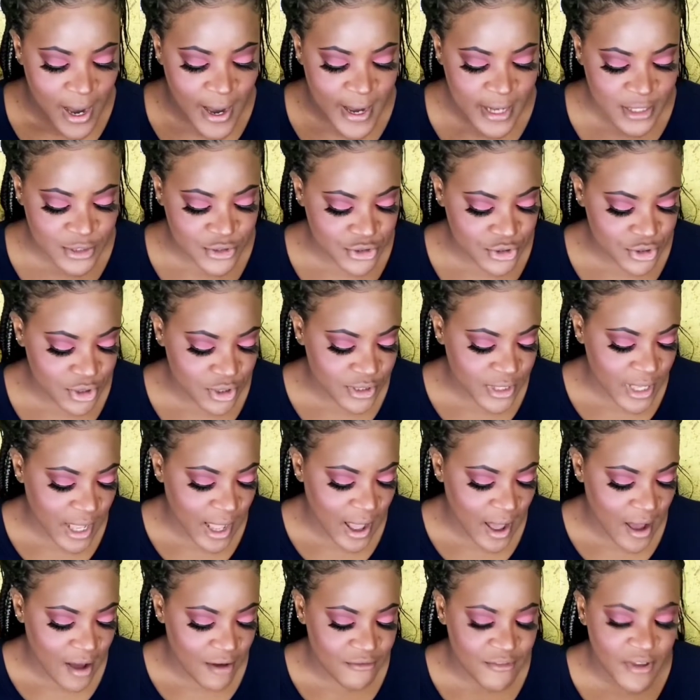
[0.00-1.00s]
I do not
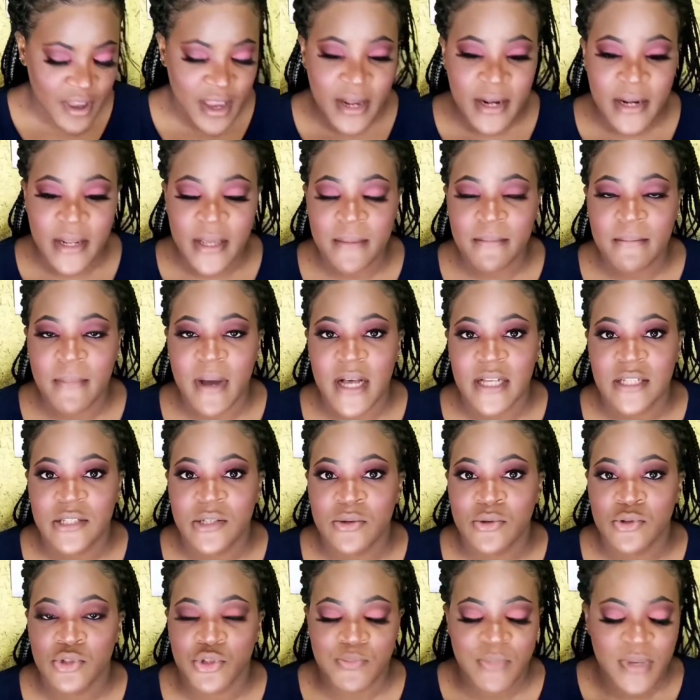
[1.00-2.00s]
have any Mass
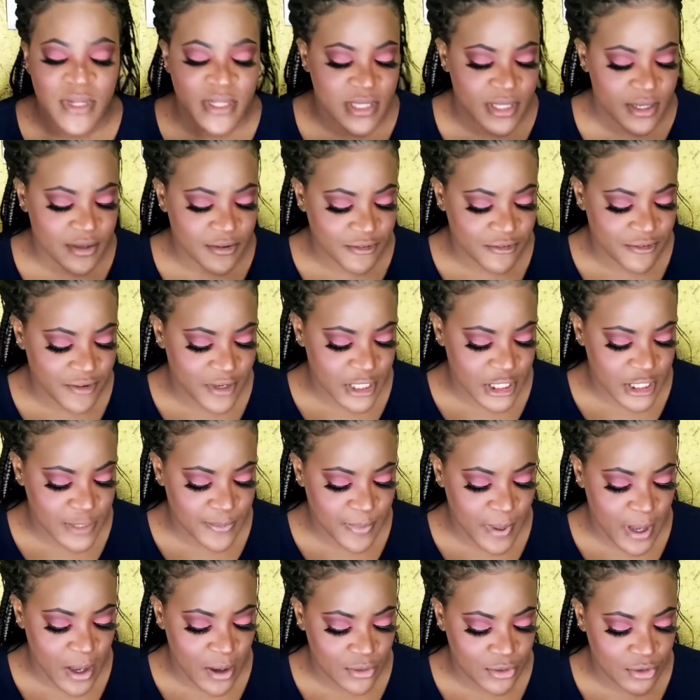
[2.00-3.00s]
Cosmetic face
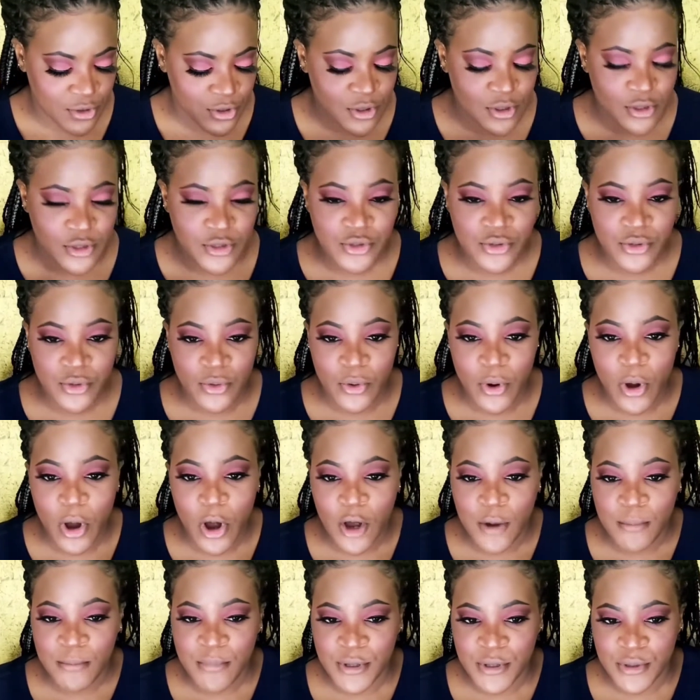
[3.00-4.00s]
powder, so
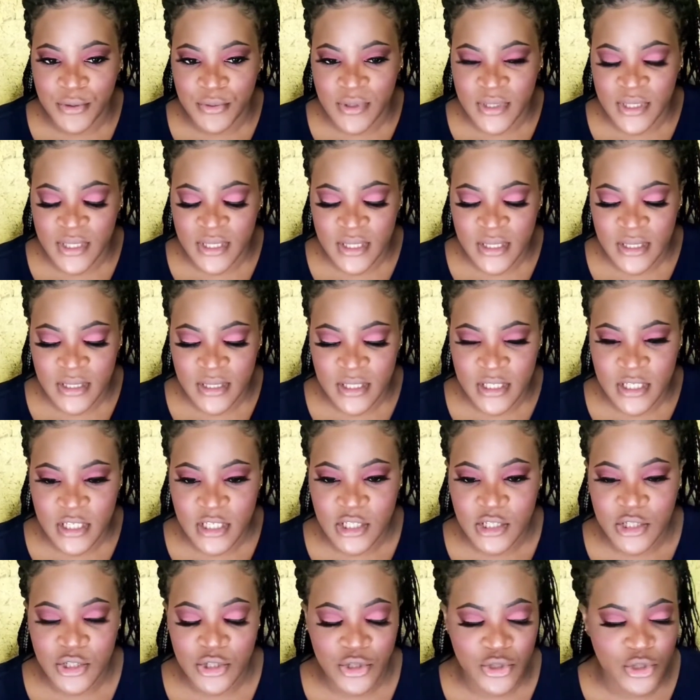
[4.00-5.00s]
I'll be using this
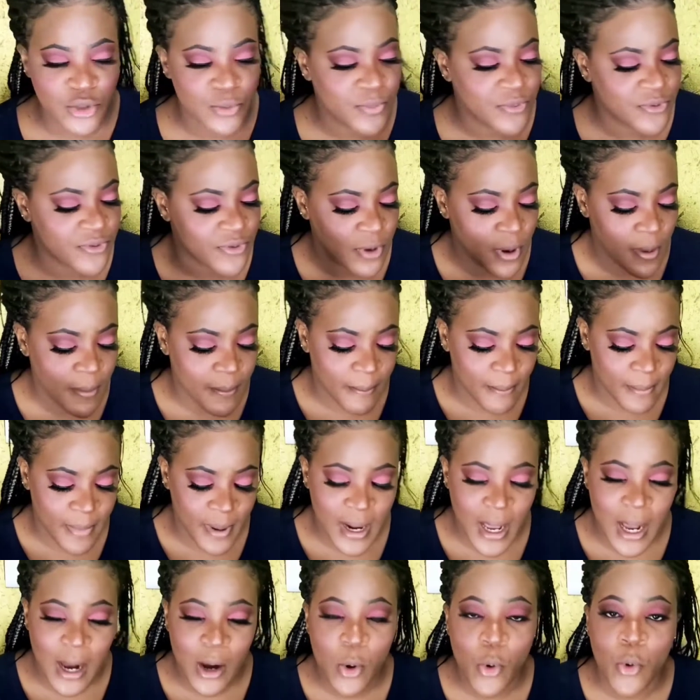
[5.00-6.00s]
dupe from
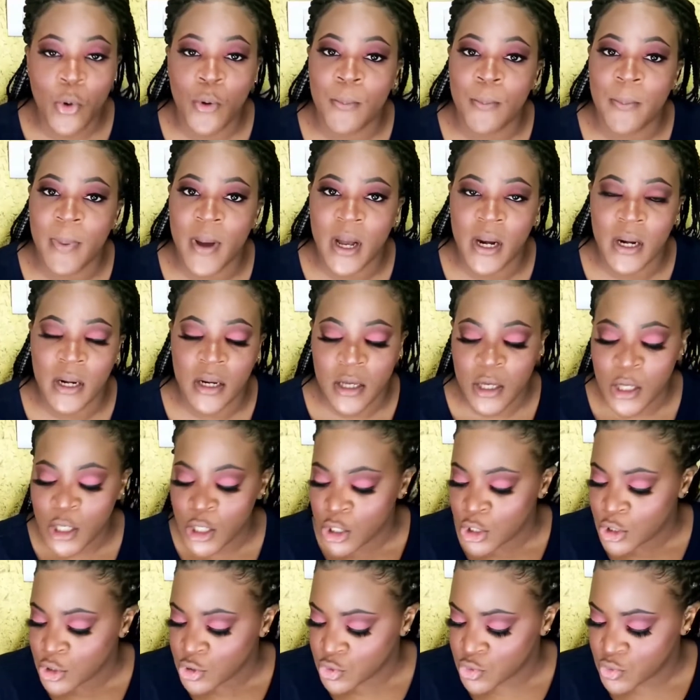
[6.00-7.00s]
Black Opal
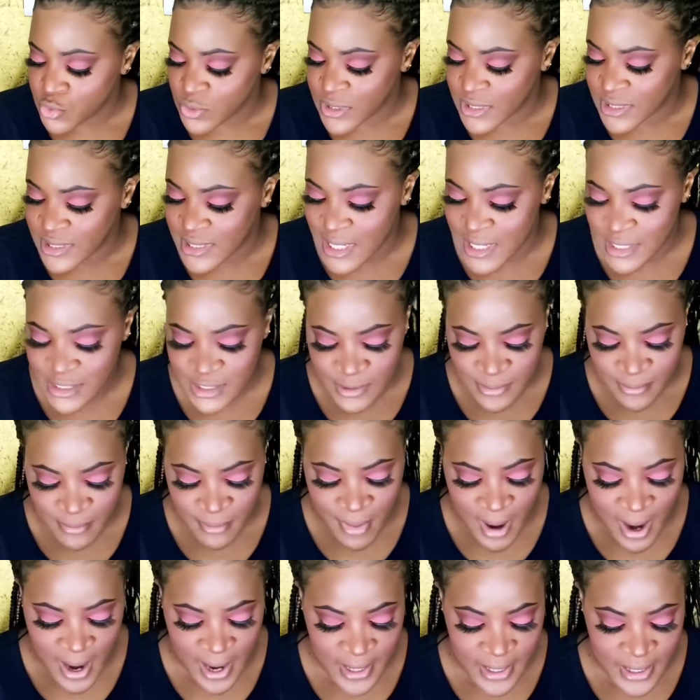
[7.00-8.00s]
to set
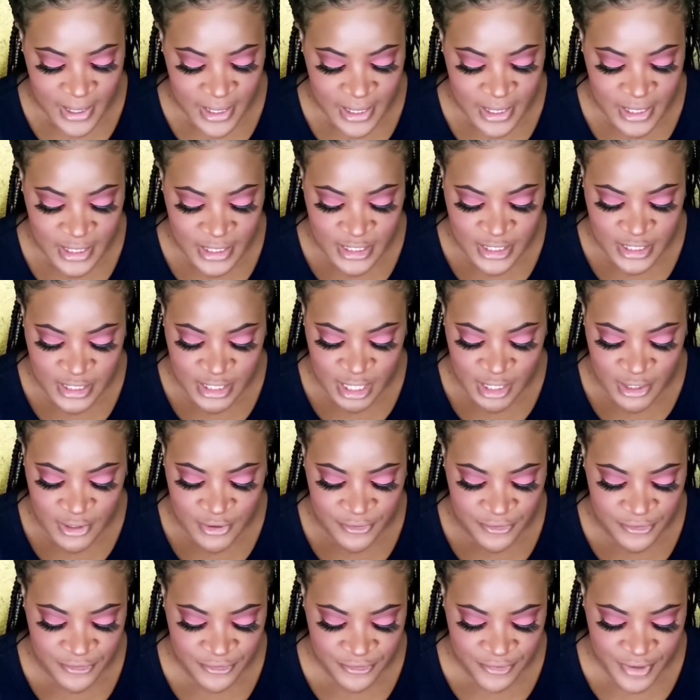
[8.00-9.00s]
my entire
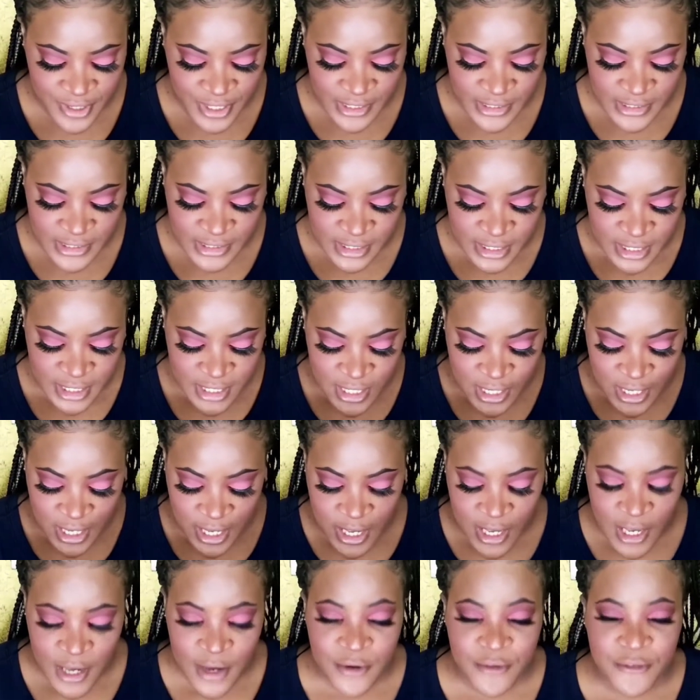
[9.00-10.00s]
face.
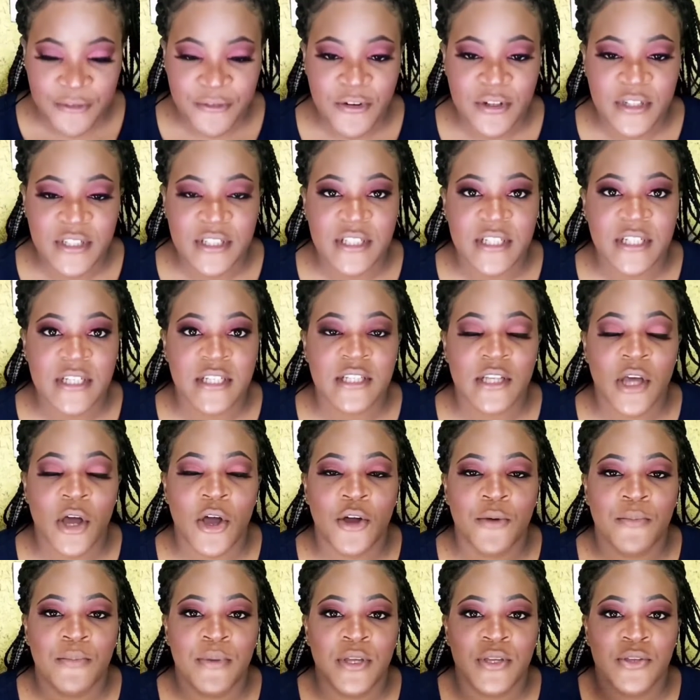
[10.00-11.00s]
And for this,
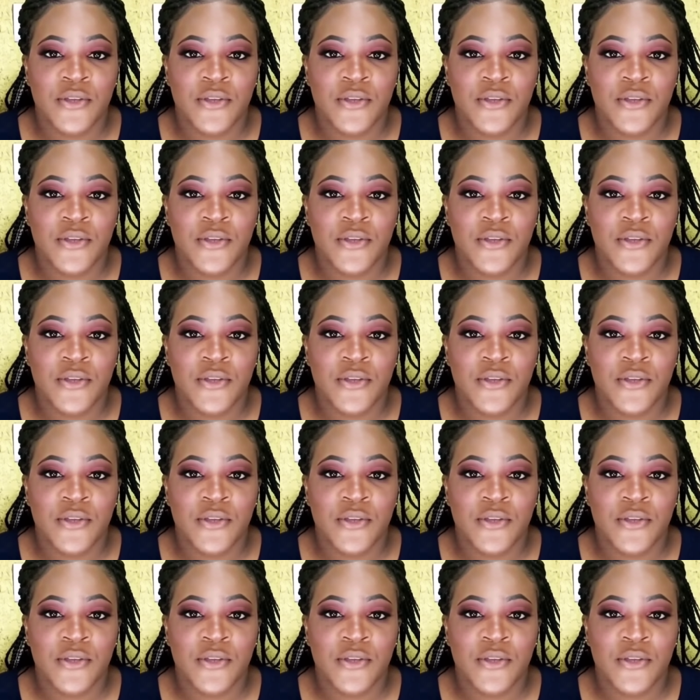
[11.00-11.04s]
I'll be